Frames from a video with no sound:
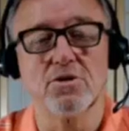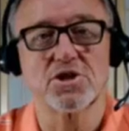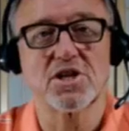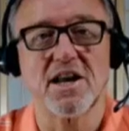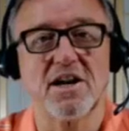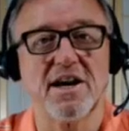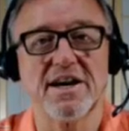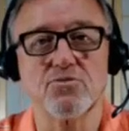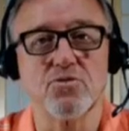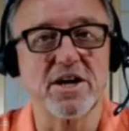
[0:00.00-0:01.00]
It's kind of like
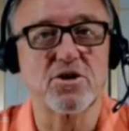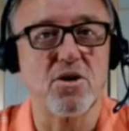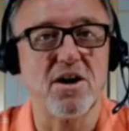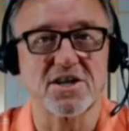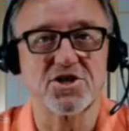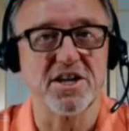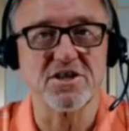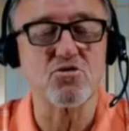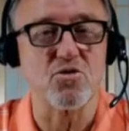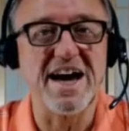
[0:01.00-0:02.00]
Ray Kroc
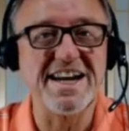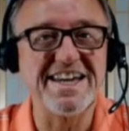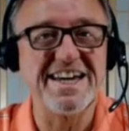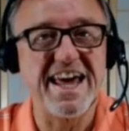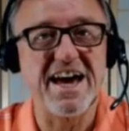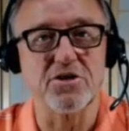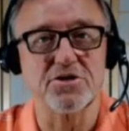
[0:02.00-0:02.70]
said, grinding it out.